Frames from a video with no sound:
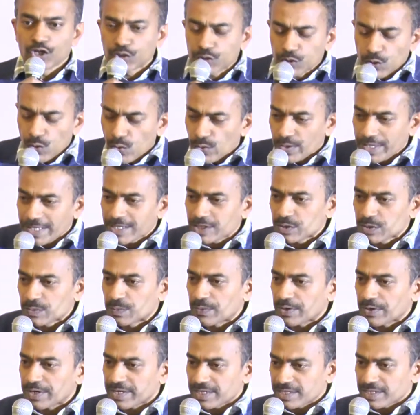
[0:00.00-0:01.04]
through His
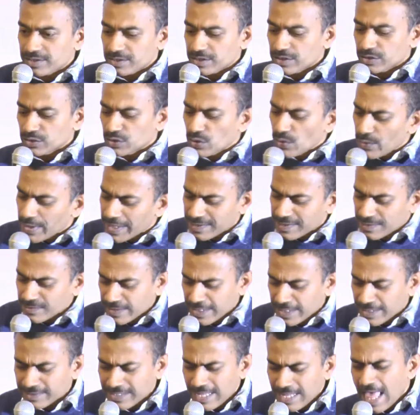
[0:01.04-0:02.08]
Spirit, through His
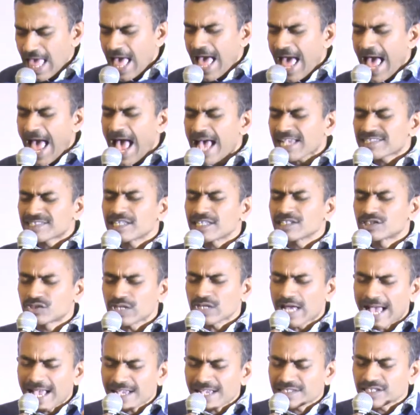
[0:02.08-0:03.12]
strength. As
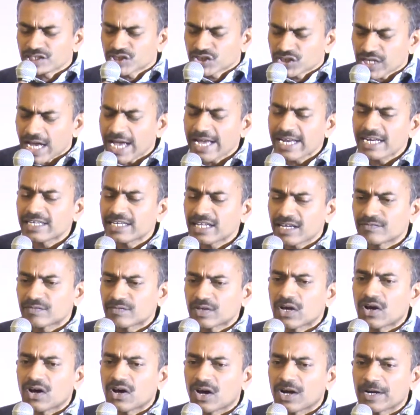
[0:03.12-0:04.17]
a child of
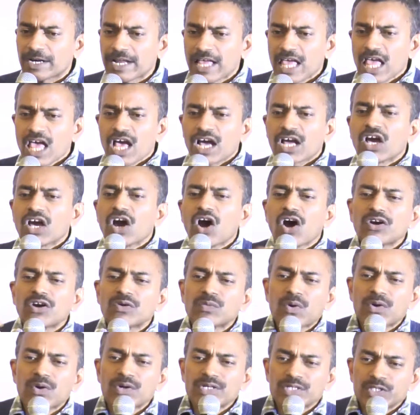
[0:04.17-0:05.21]
God, God
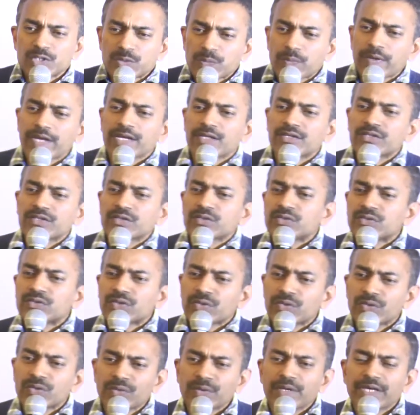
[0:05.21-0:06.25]
wants to speak
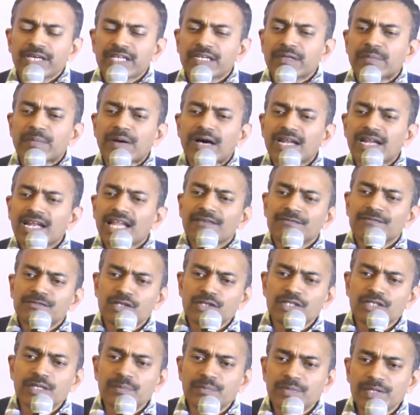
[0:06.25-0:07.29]
through in my life,
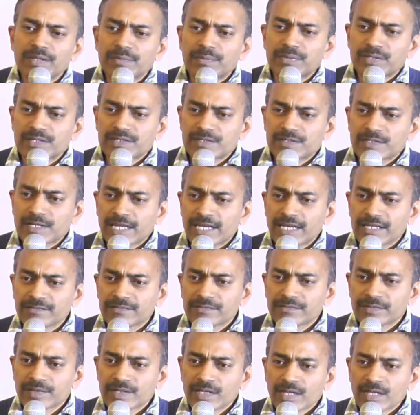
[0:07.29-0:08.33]
on the people's life.